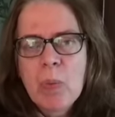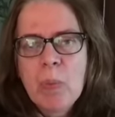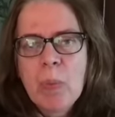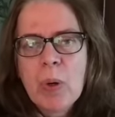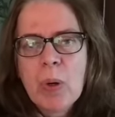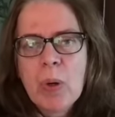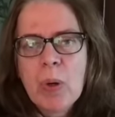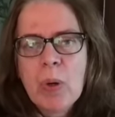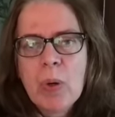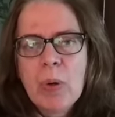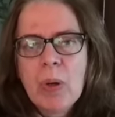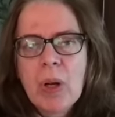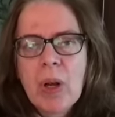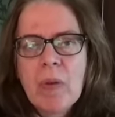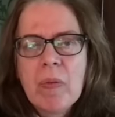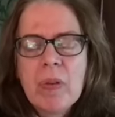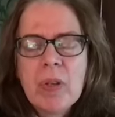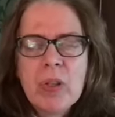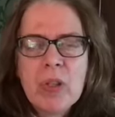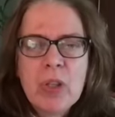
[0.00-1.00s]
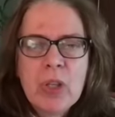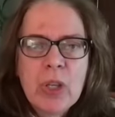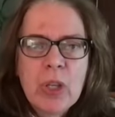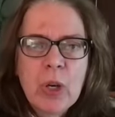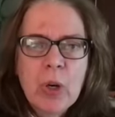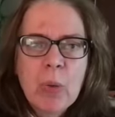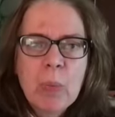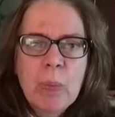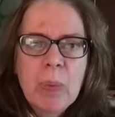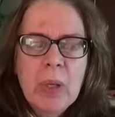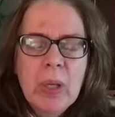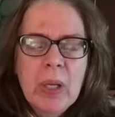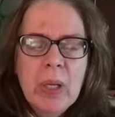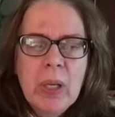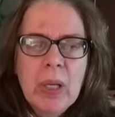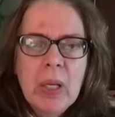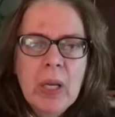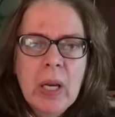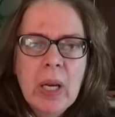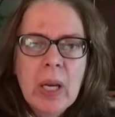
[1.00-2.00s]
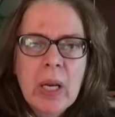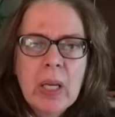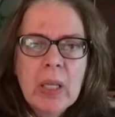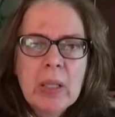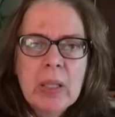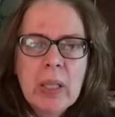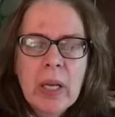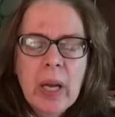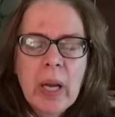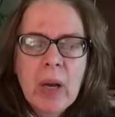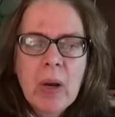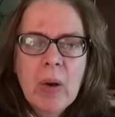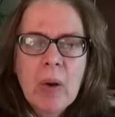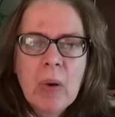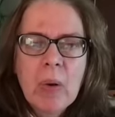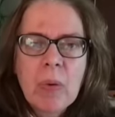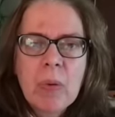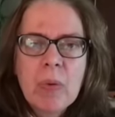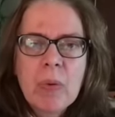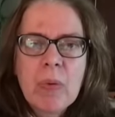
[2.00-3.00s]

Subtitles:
burn of the GOP and how